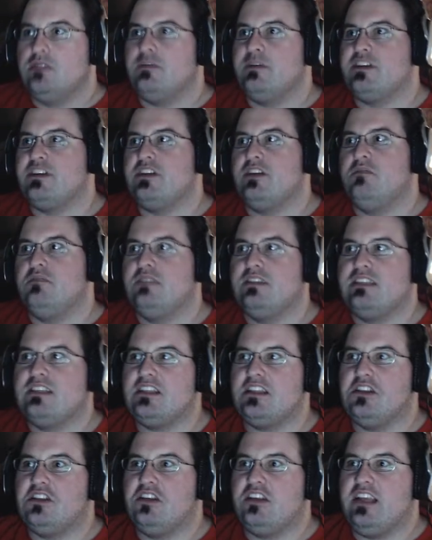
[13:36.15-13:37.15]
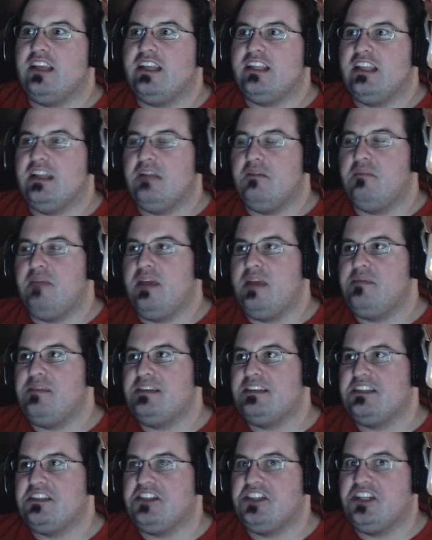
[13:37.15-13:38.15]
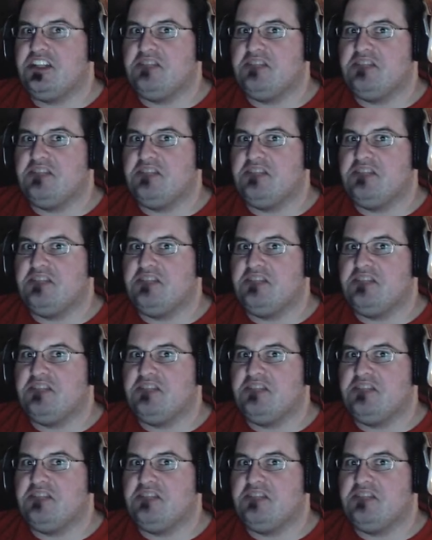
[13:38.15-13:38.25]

Especially ones that look like little babies and